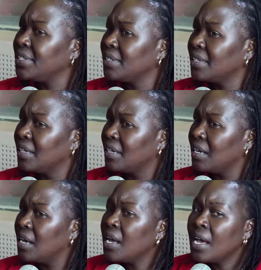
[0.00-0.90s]
Yeah.
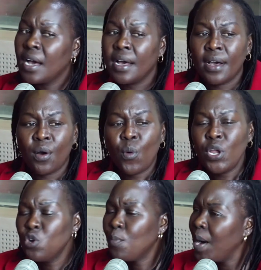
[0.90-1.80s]
When
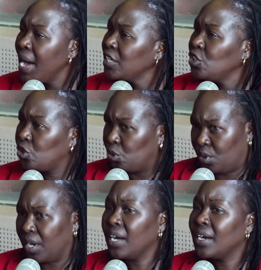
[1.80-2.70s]
you buy
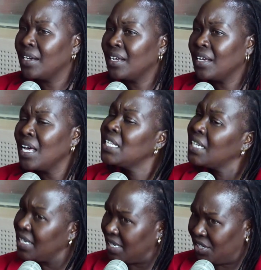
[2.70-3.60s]
sugar, Mm. It's a
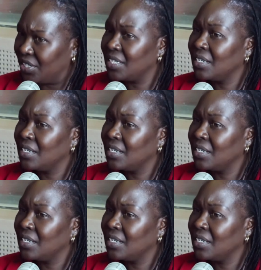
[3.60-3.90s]
digit.